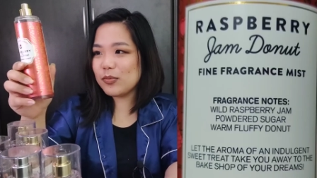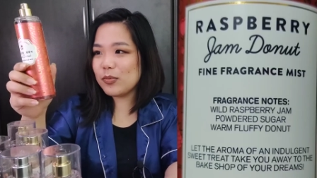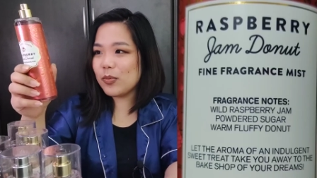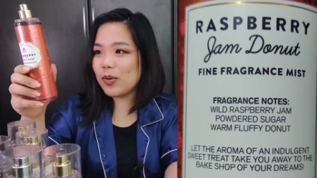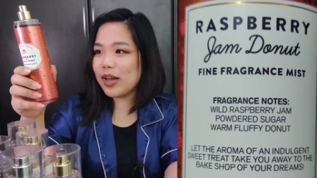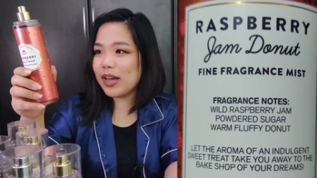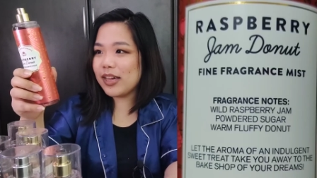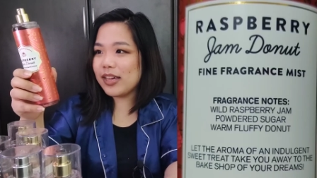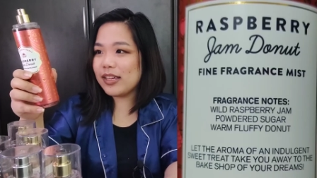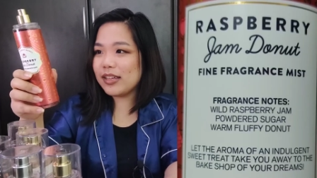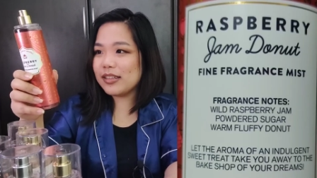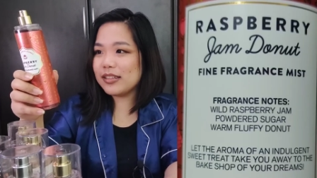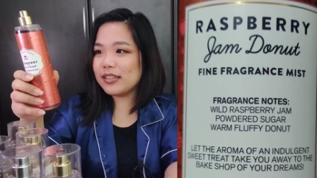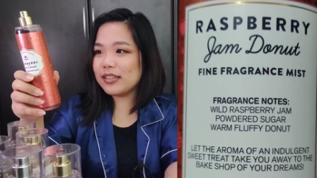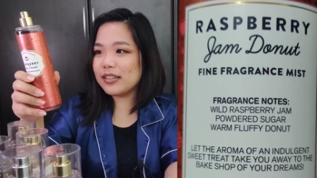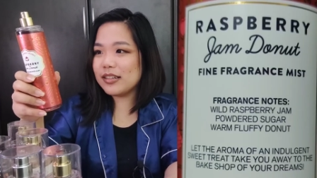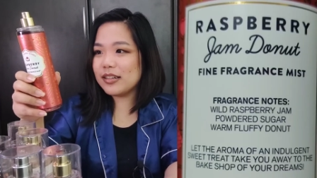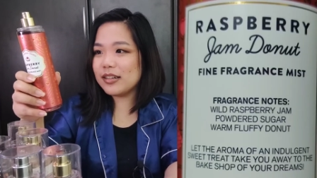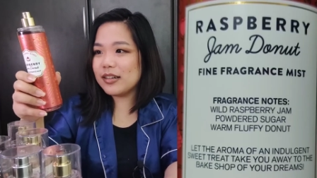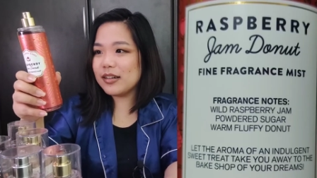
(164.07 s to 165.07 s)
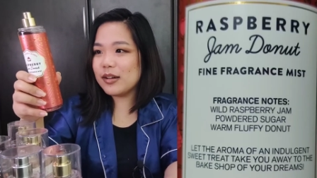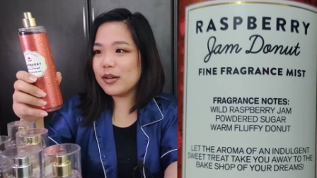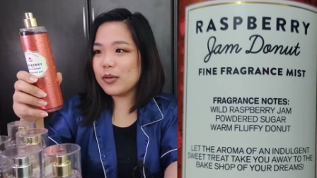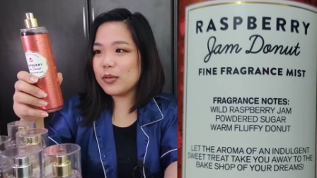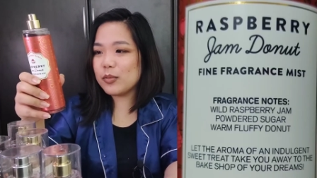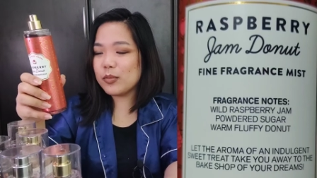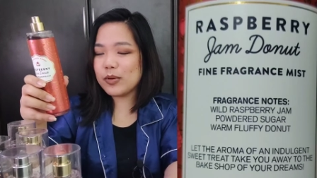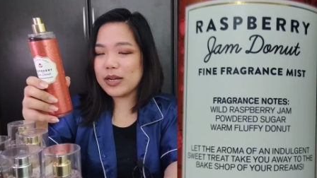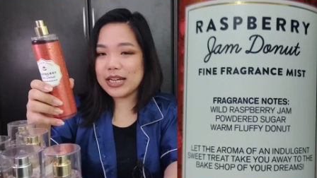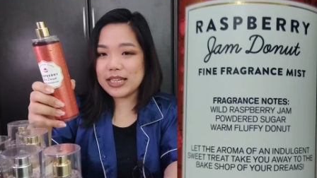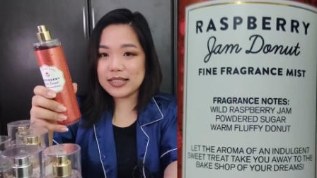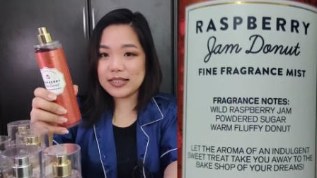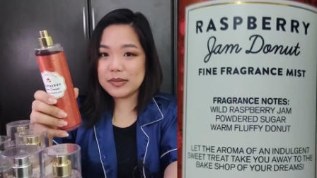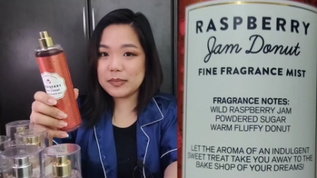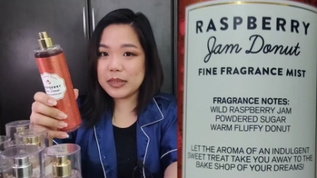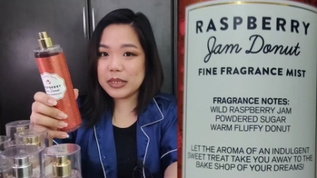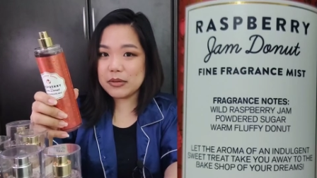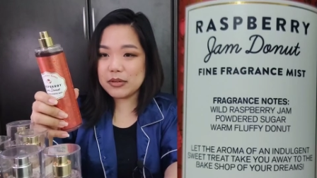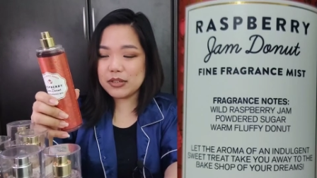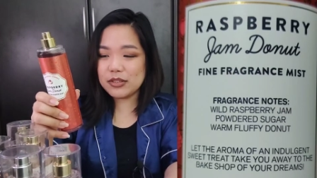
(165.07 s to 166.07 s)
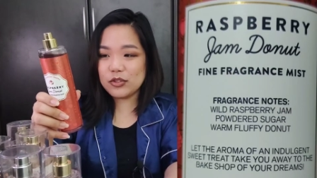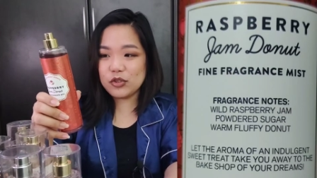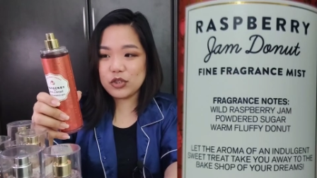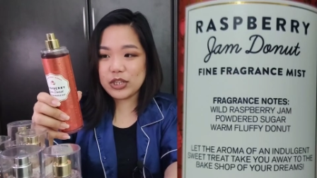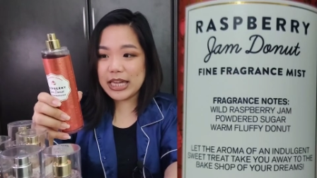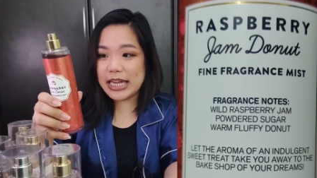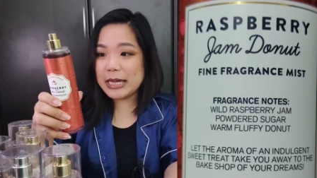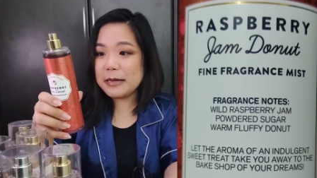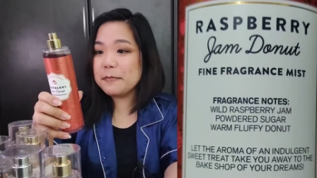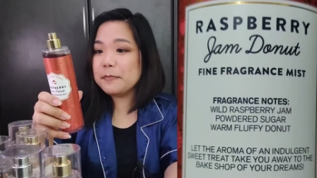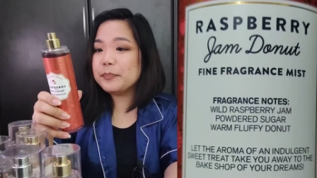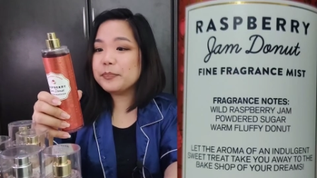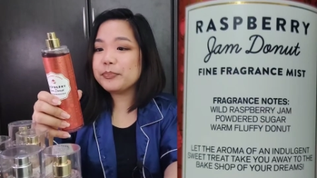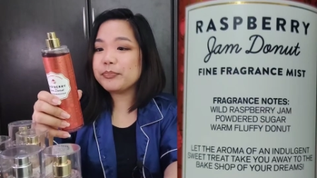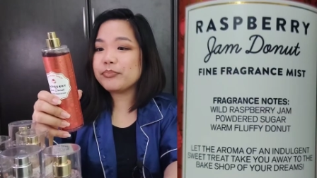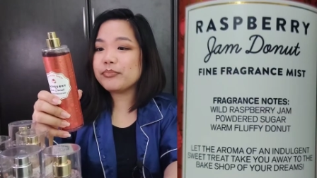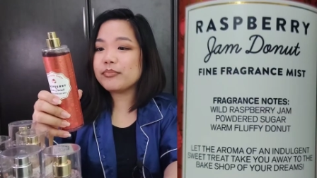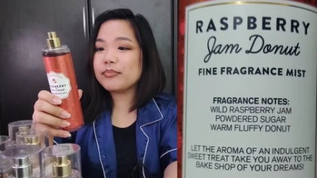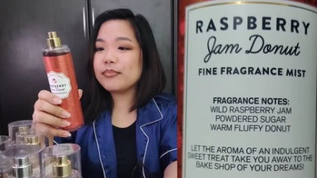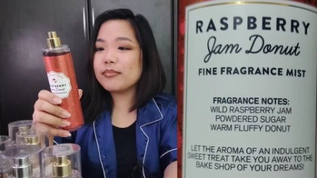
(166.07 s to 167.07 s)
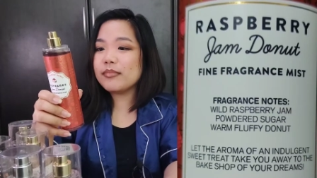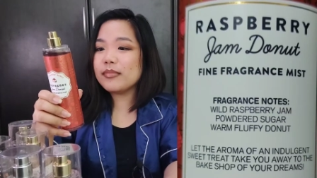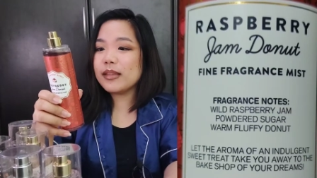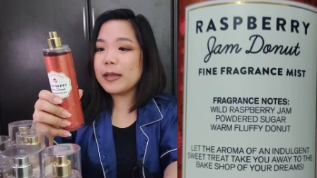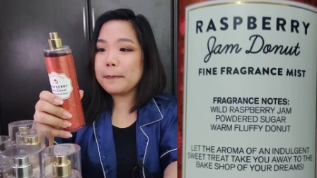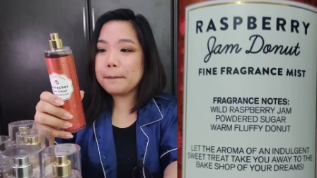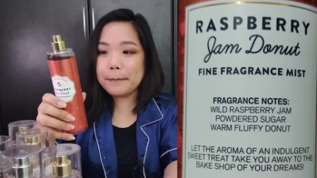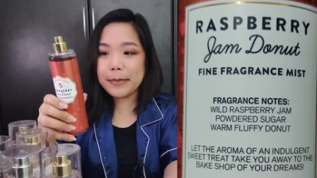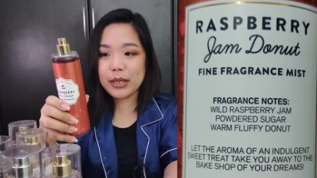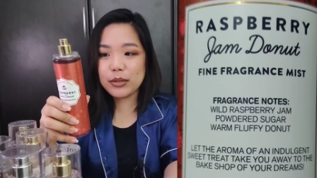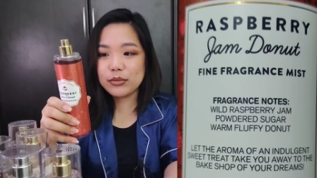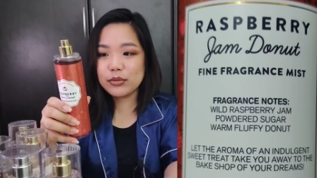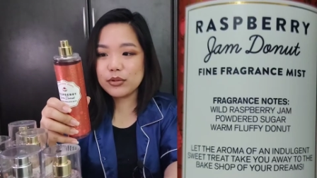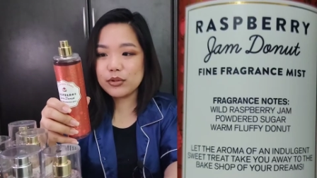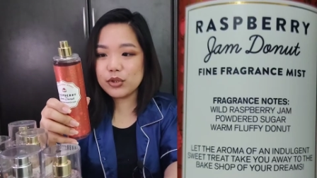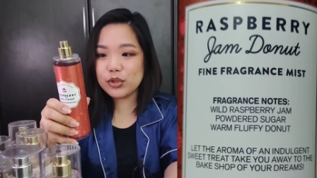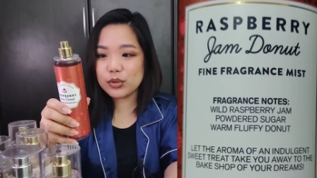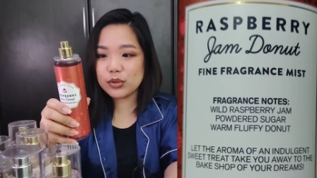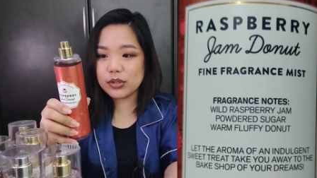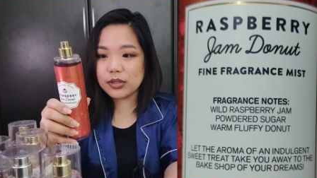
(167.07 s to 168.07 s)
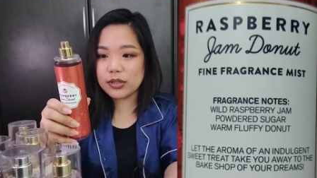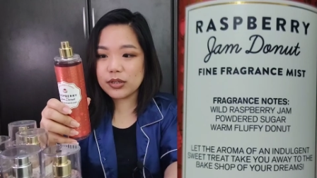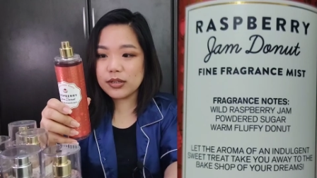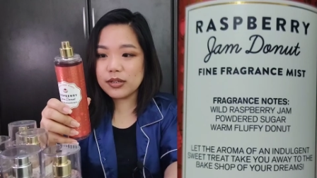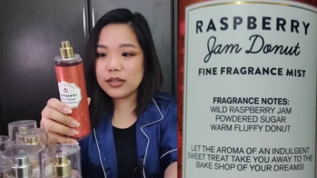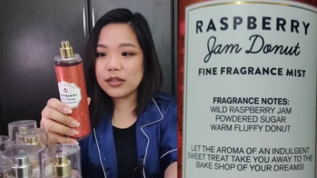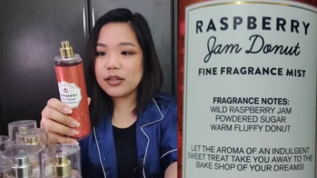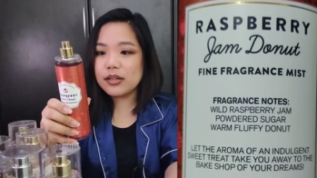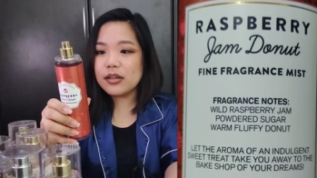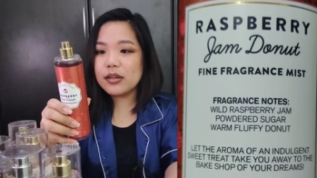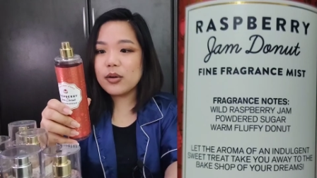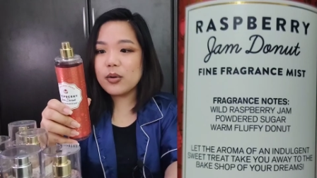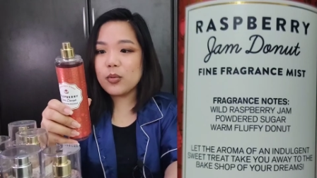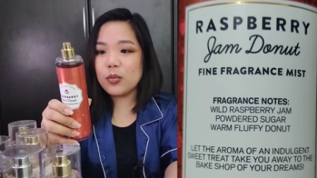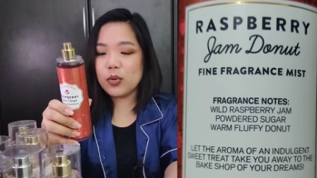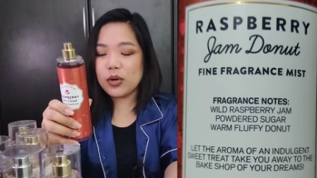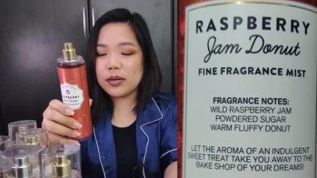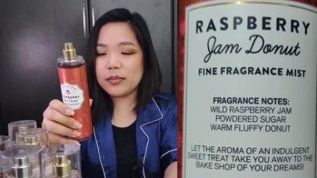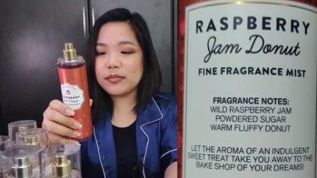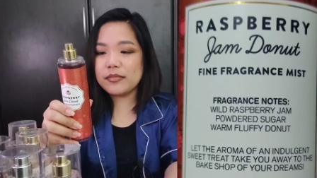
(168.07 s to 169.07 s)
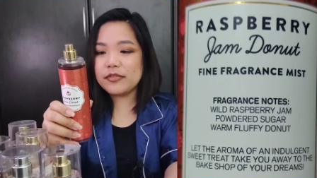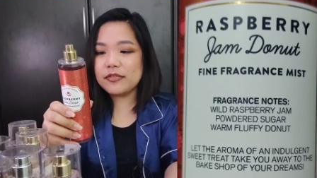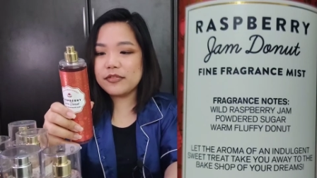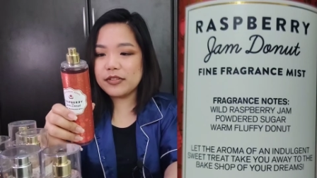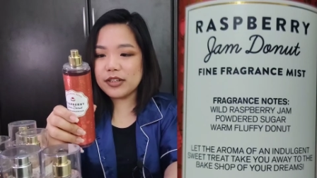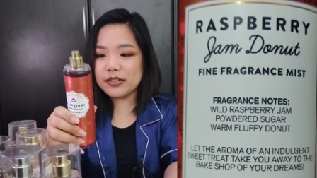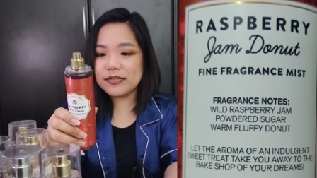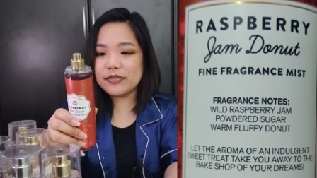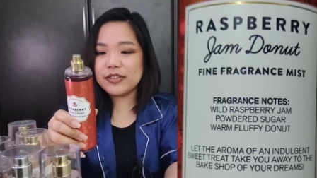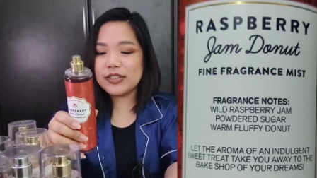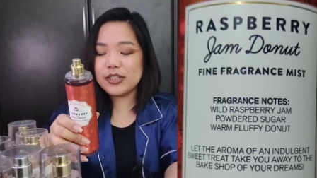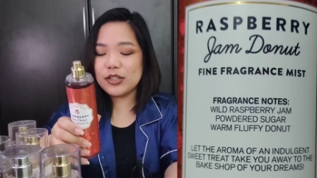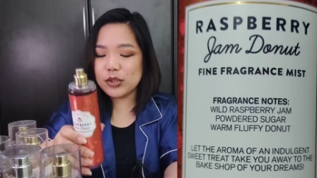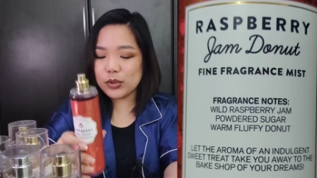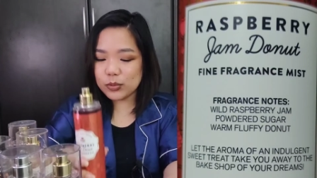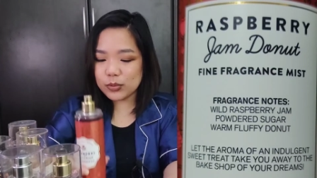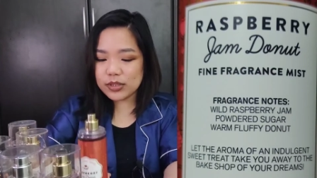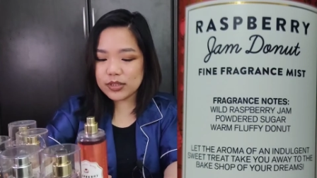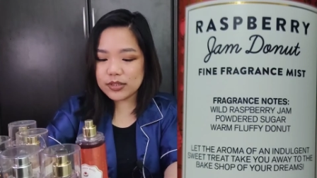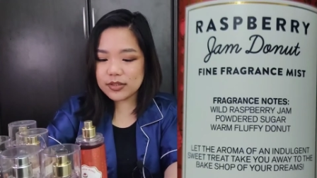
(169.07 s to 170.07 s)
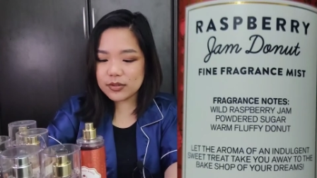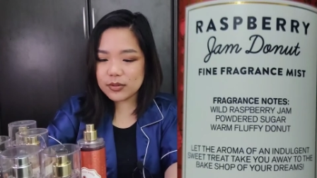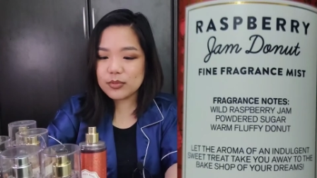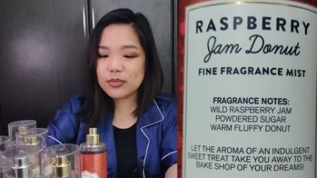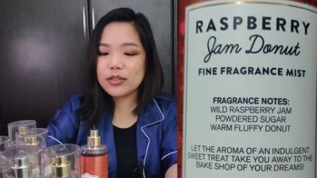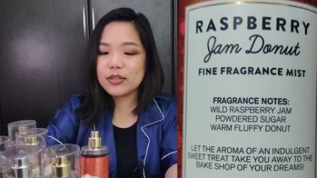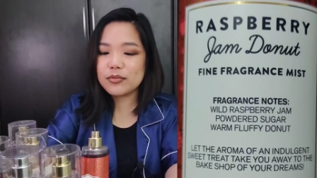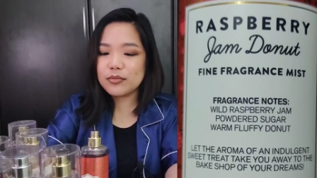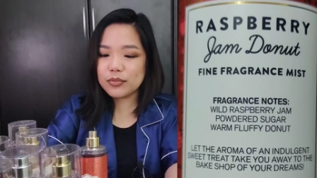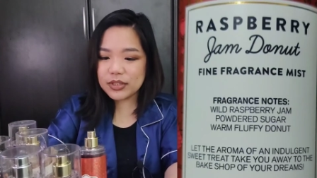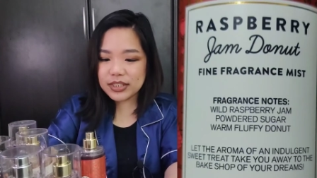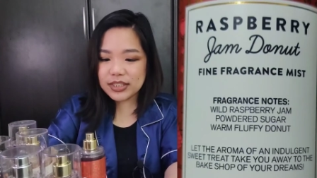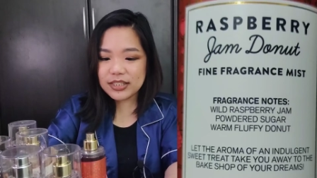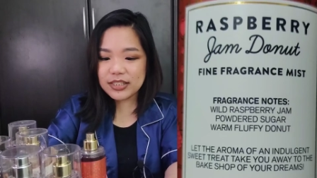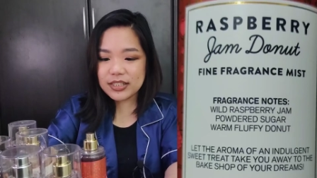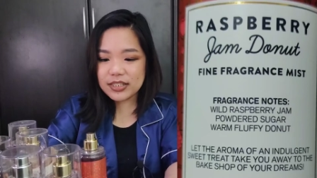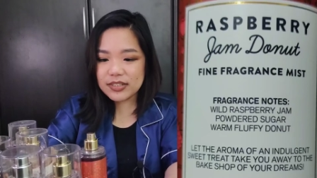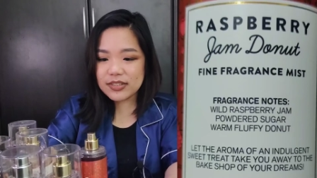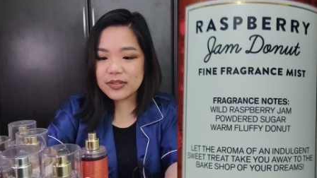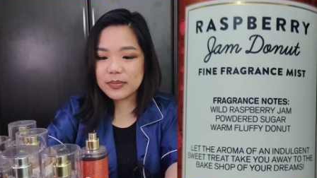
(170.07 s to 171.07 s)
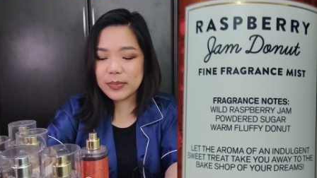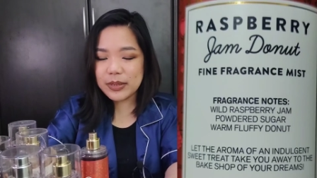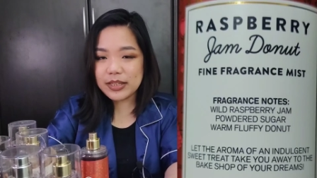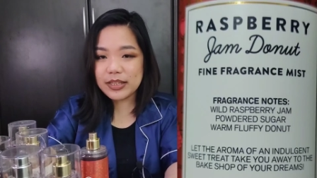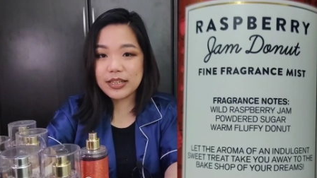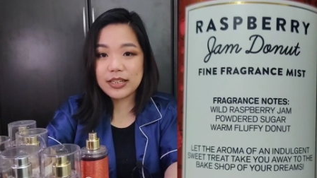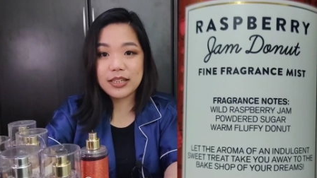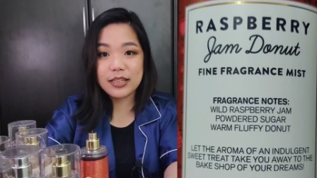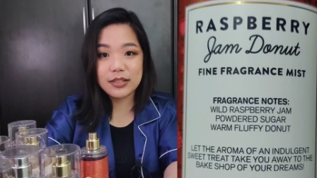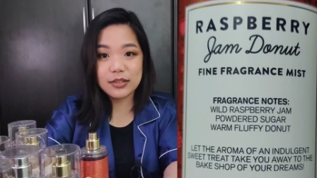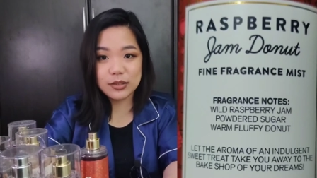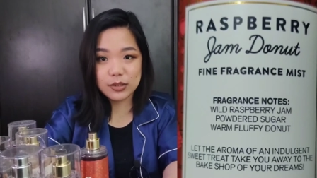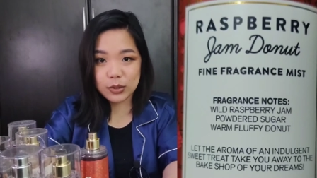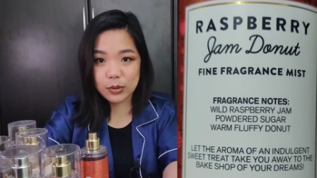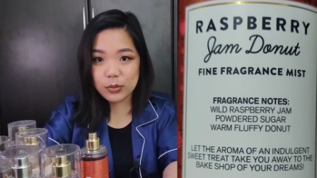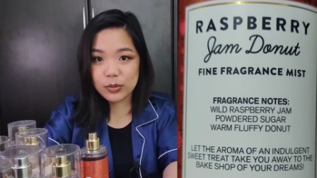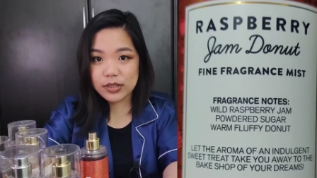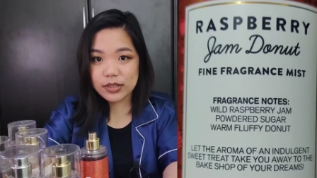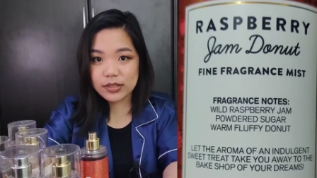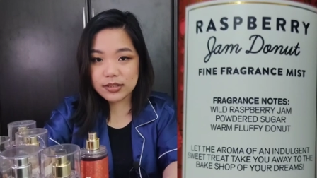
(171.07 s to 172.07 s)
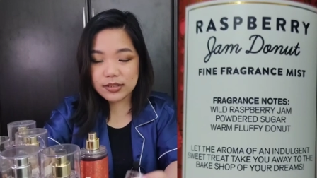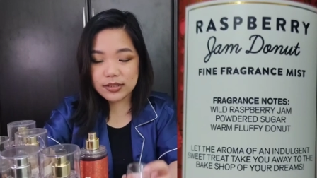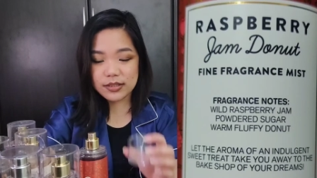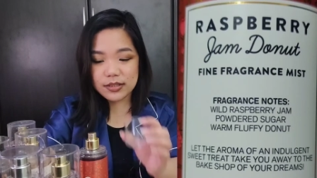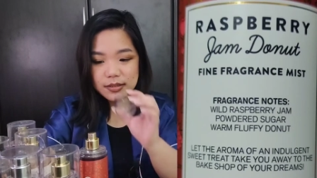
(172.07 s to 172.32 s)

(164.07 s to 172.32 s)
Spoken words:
is wild raspberry jam, powdered sugar, warm fluffy donut. So it really does smell like a donut.